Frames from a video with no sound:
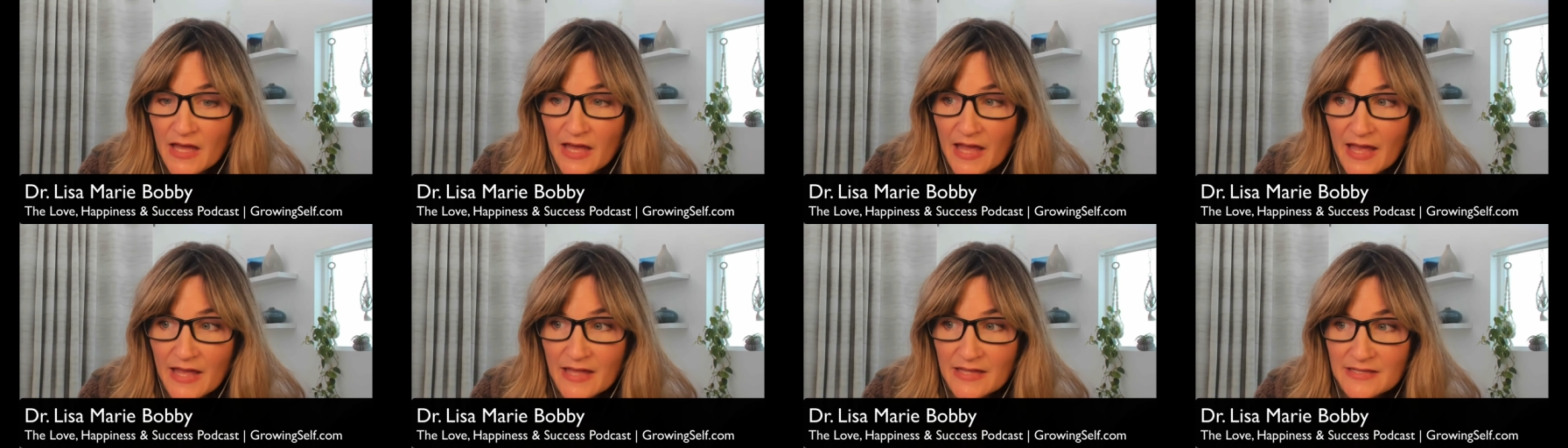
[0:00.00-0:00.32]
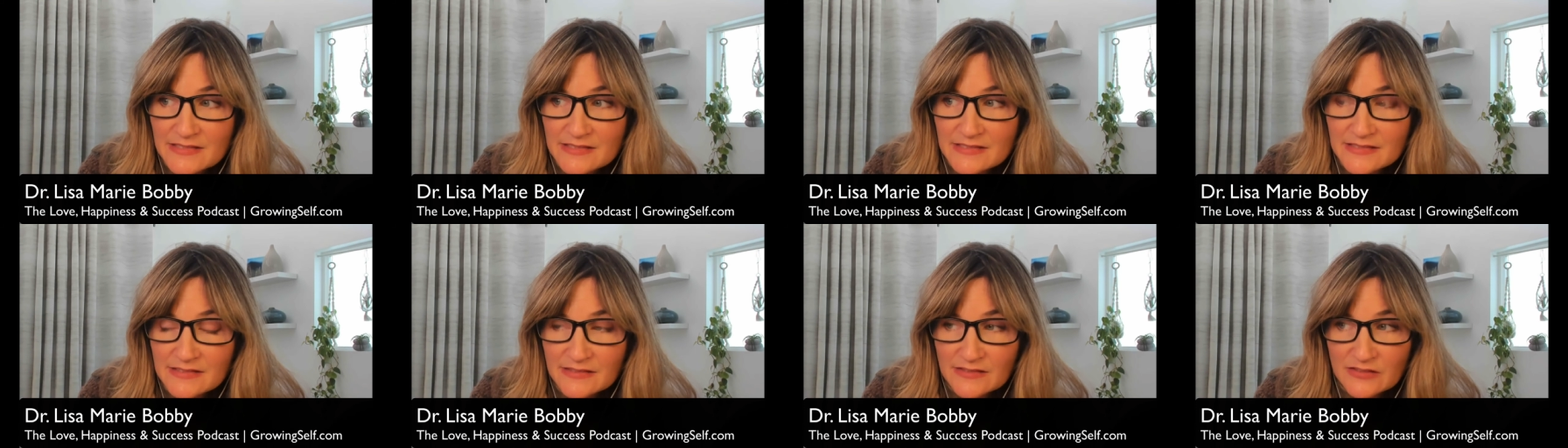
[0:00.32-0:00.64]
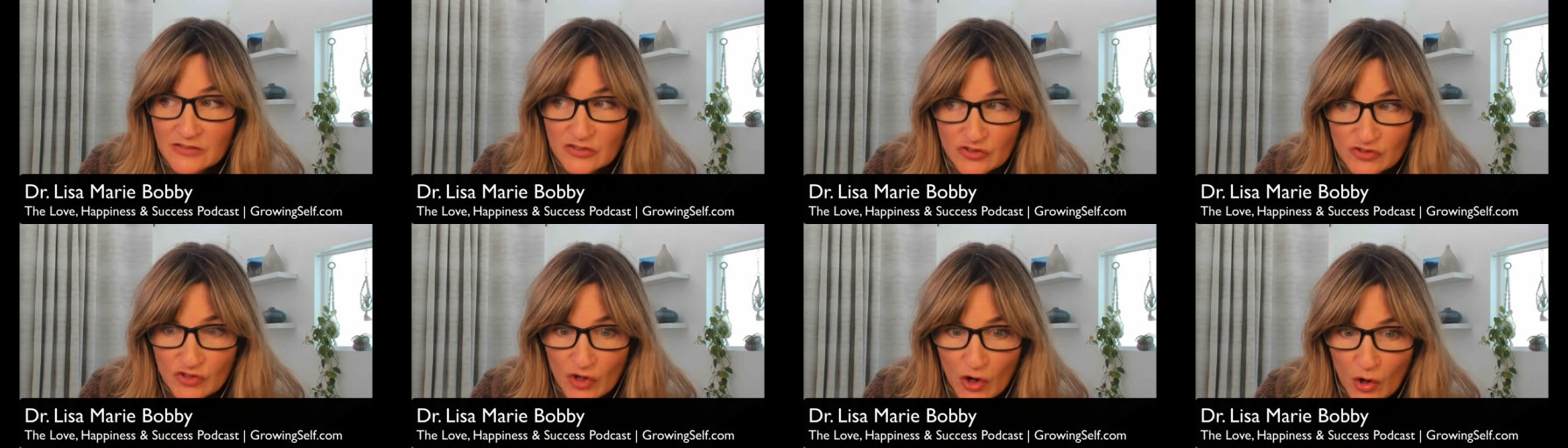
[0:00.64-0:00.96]
And
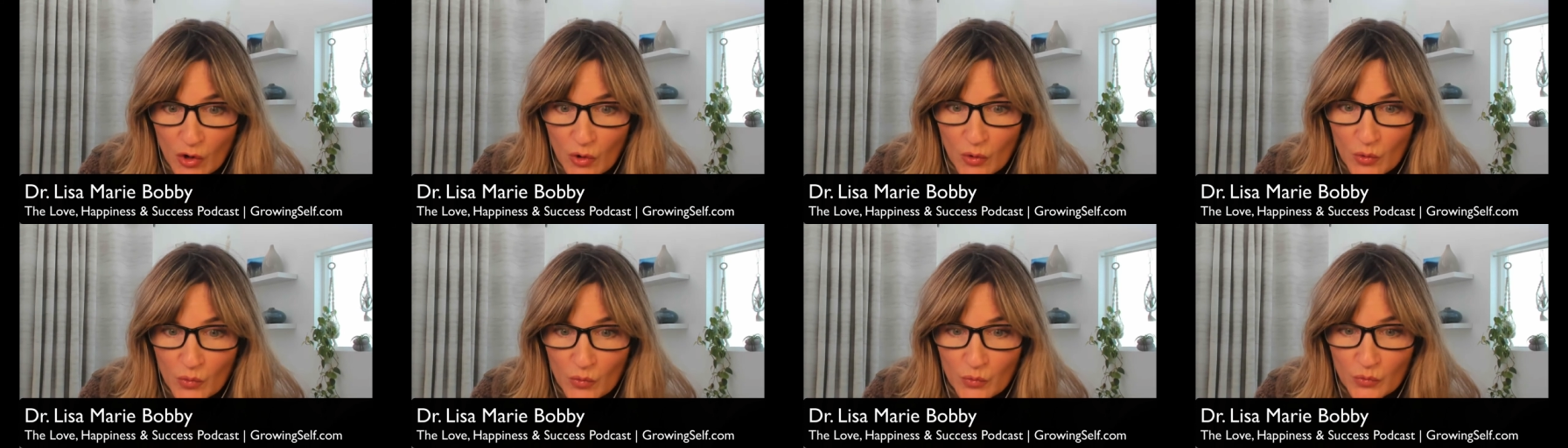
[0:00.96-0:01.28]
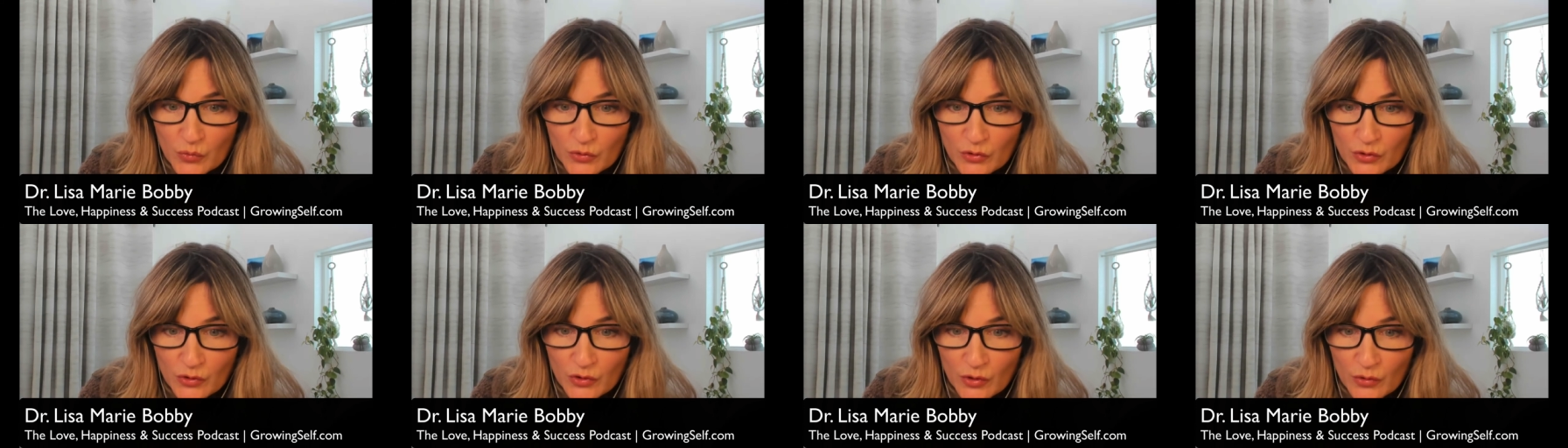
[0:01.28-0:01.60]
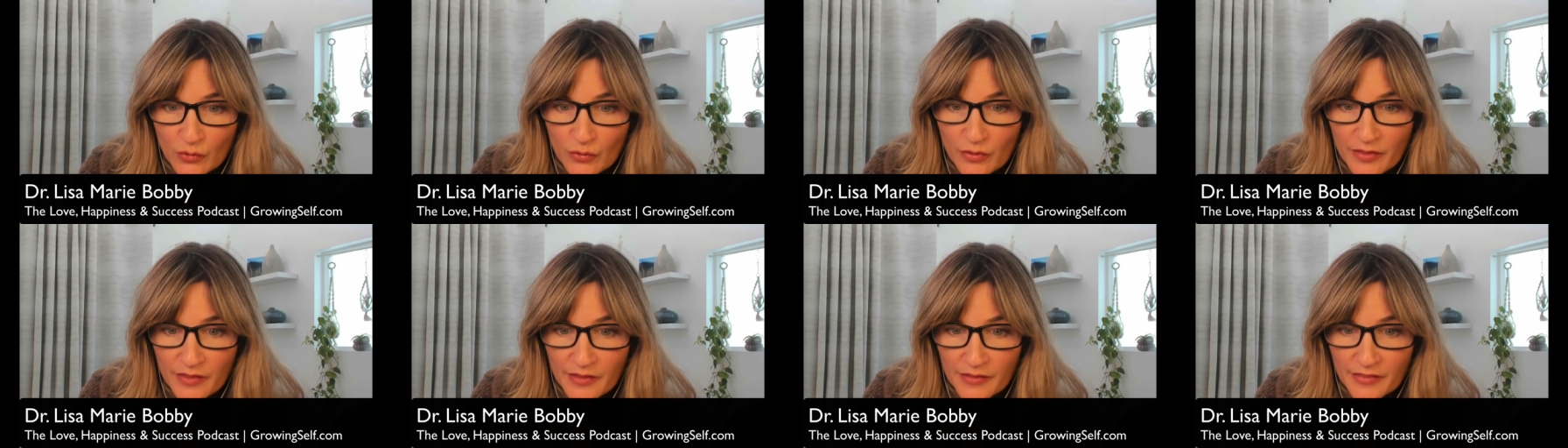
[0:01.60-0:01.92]
so, you
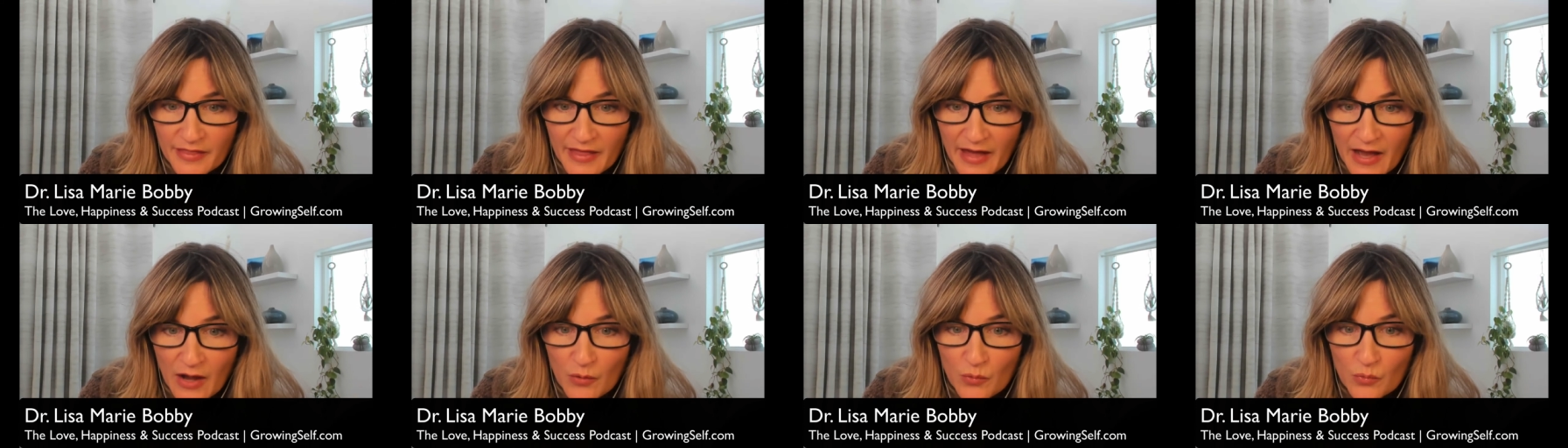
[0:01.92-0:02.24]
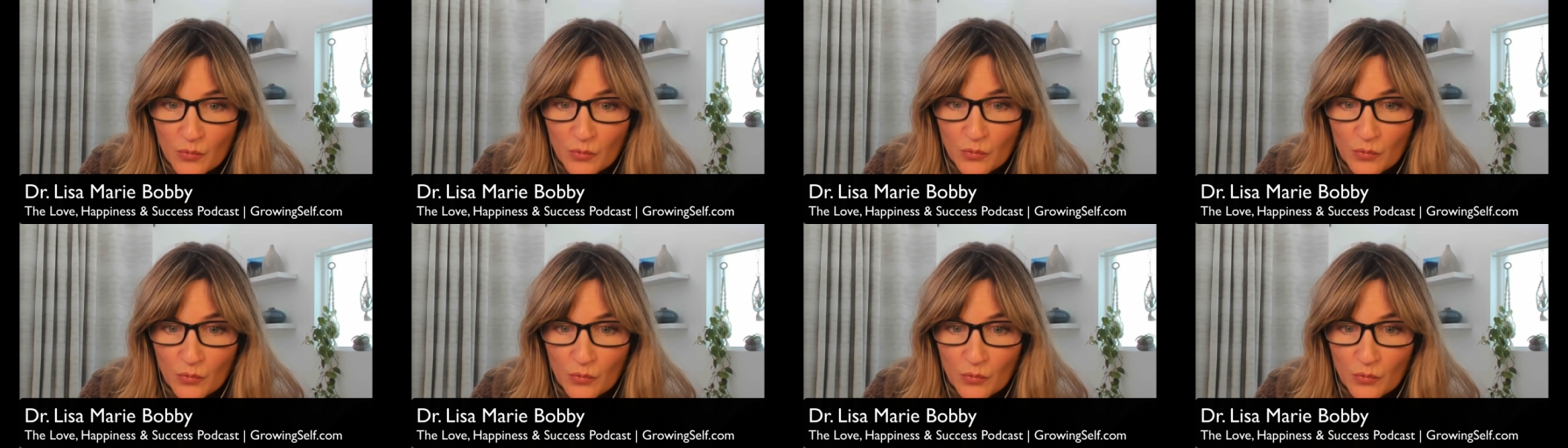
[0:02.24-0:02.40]
know, that that